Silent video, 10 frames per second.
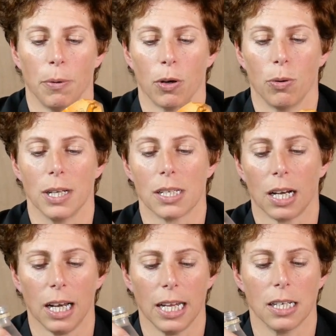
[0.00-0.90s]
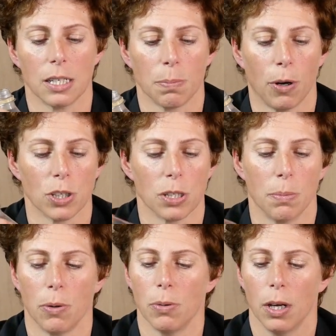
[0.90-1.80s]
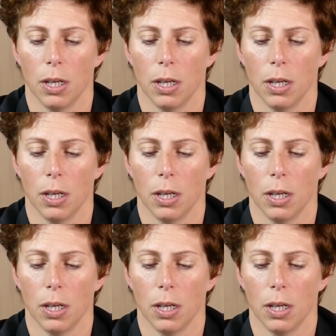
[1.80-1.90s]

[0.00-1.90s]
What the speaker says: bottle as clean as possible,